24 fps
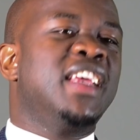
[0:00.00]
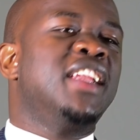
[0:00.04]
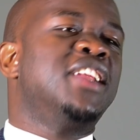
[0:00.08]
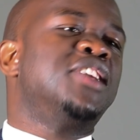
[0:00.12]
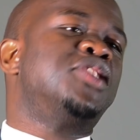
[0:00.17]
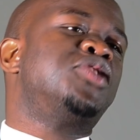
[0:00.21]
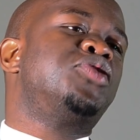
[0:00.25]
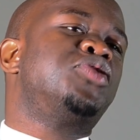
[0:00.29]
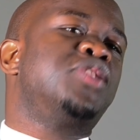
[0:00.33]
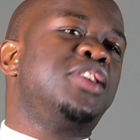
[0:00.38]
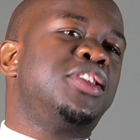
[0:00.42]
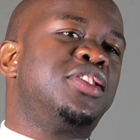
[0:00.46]

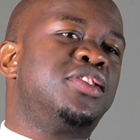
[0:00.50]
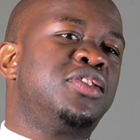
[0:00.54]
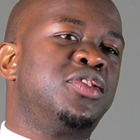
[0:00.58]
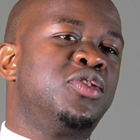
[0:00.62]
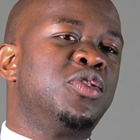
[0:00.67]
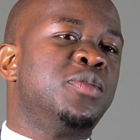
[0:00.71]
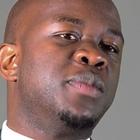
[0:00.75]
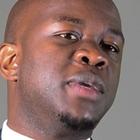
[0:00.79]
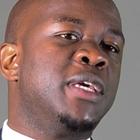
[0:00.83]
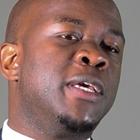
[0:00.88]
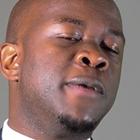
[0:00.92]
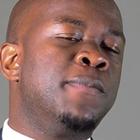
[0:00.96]
illustrate
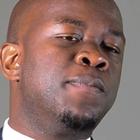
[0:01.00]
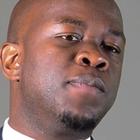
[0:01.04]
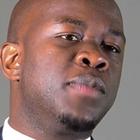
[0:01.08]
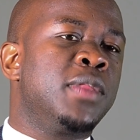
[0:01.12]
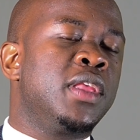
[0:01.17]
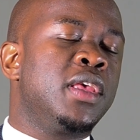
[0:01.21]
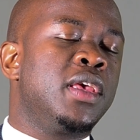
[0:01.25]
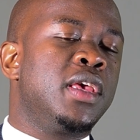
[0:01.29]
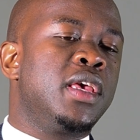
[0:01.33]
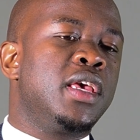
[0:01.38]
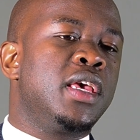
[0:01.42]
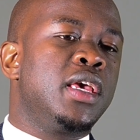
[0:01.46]
to me
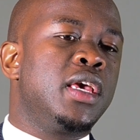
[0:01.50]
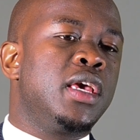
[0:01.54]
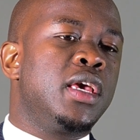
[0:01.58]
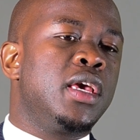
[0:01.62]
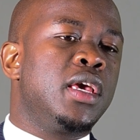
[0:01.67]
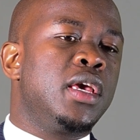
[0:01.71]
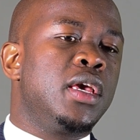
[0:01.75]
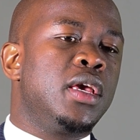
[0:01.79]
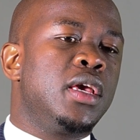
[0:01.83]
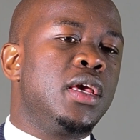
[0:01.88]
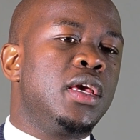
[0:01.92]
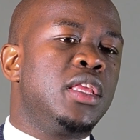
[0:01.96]

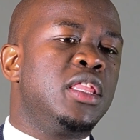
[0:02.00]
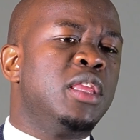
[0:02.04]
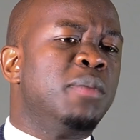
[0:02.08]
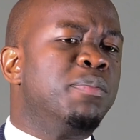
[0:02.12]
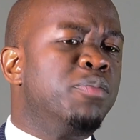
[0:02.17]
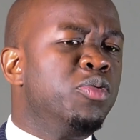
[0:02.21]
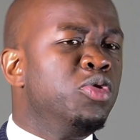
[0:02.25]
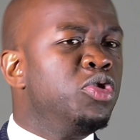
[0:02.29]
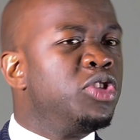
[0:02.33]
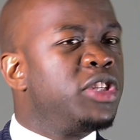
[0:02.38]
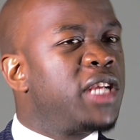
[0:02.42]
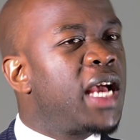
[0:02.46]
the
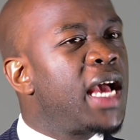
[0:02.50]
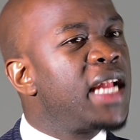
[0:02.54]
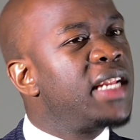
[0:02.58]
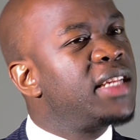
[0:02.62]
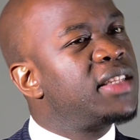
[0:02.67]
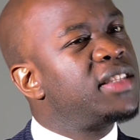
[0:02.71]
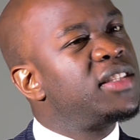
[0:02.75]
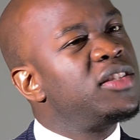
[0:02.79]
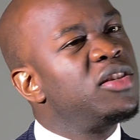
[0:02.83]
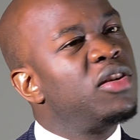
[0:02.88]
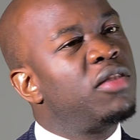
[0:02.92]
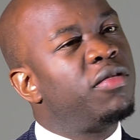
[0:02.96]

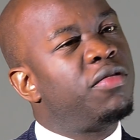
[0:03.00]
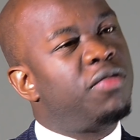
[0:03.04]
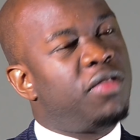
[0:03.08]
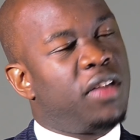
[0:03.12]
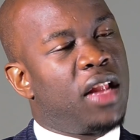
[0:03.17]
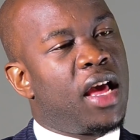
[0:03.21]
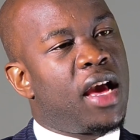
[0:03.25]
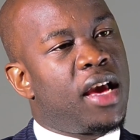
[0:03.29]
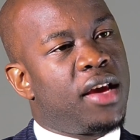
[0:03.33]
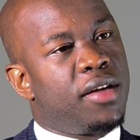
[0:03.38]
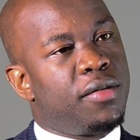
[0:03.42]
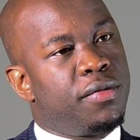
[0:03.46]
brutality of
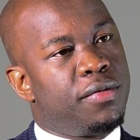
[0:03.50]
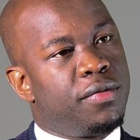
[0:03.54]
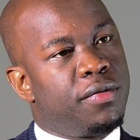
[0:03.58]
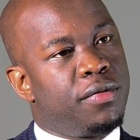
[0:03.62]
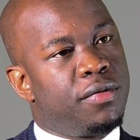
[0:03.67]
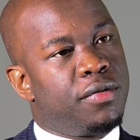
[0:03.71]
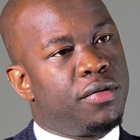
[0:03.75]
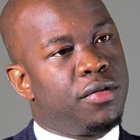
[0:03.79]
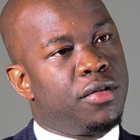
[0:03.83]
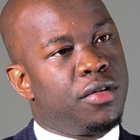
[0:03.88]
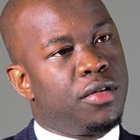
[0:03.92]
life